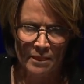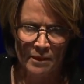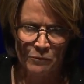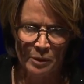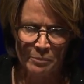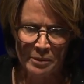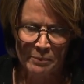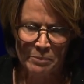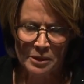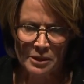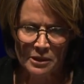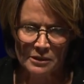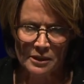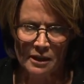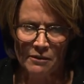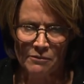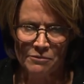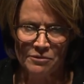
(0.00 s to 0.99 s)
when people you
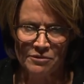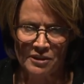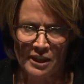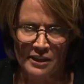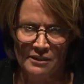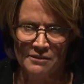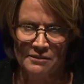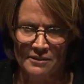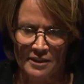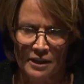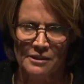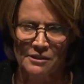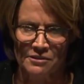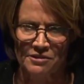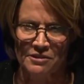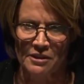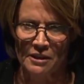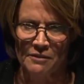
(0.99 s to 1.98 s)
love say, tell you
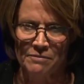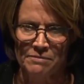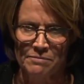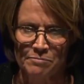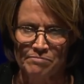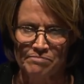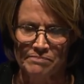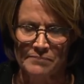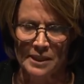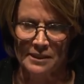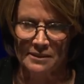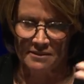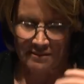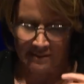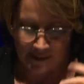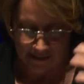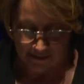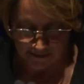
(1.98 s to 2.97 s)
stuff, it
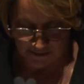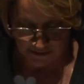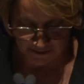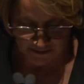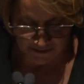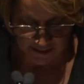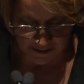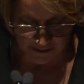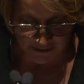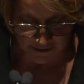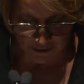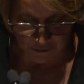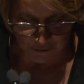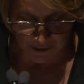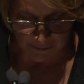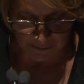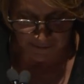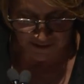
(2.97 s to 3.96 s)
tends to stick to your
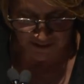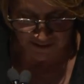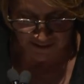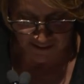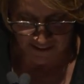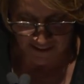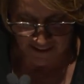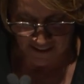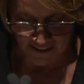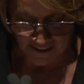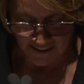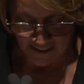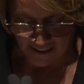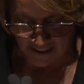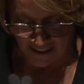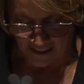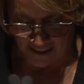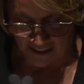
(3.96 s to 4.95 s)
ribs.
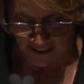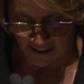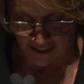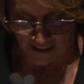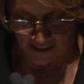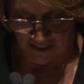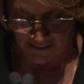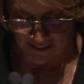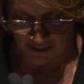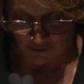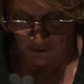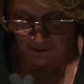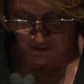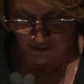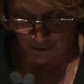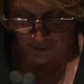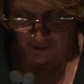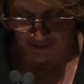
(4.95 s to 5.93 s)
Uh, that's
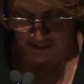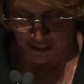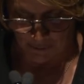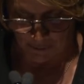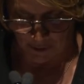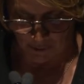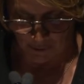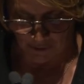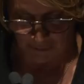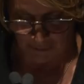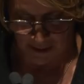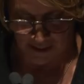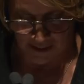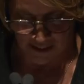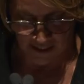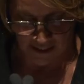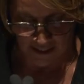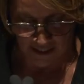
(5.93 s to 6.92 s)
what's always happened with
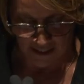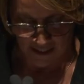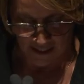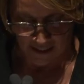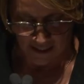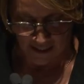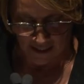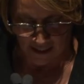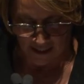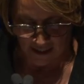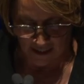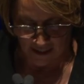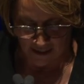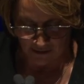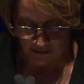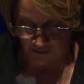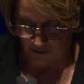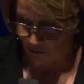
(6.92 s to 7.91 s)
me.
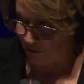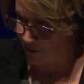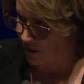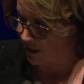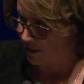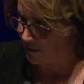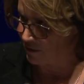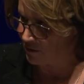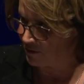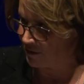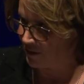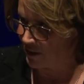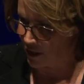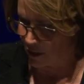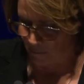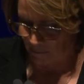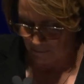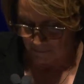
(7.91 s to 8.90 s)
Uh, so thank you to
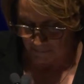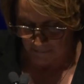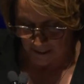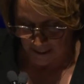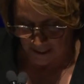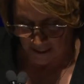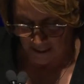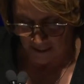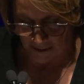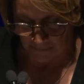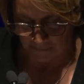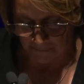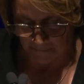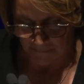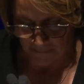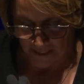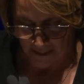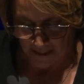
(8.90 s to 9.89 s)
them. Um,
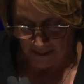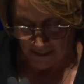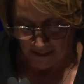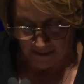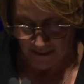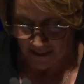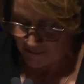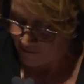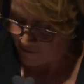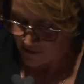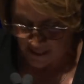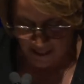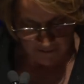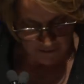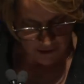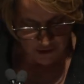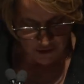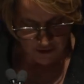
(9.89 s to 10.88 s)
They've
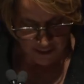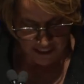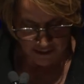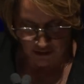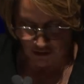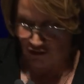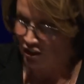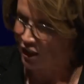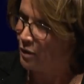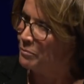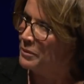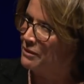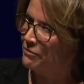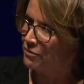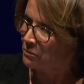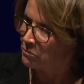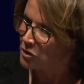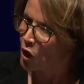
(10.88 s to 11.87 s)
never tried to stop me
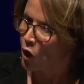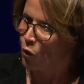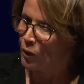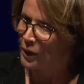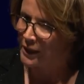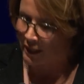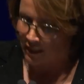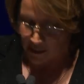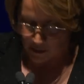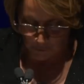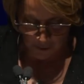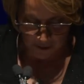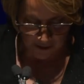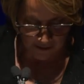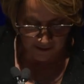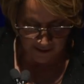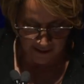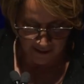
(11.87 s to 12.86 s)
from going
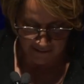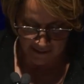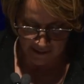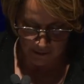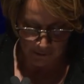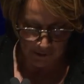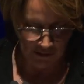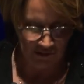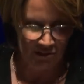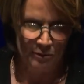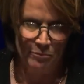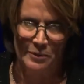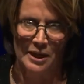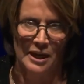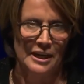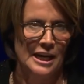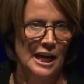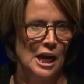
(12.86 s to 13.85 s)
anywhere, and they always seem
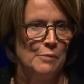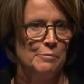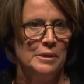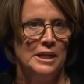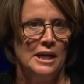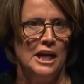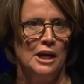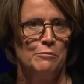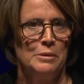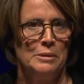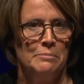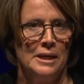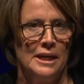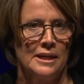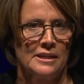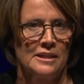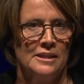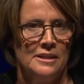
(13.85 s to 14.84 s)
kind of happy to have me
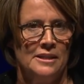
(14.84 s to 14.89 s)
back.